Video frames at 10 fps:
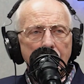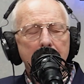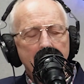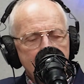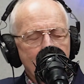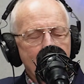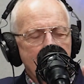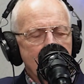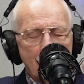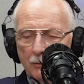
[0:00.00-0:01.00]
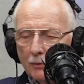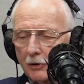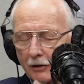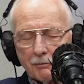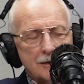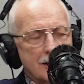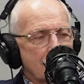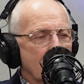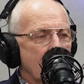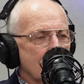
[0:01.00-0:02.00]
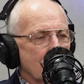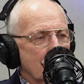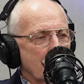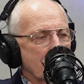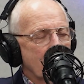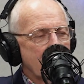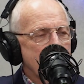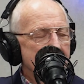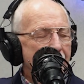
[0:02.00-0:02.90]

I, I you know you were talking about some of the things. we Remember I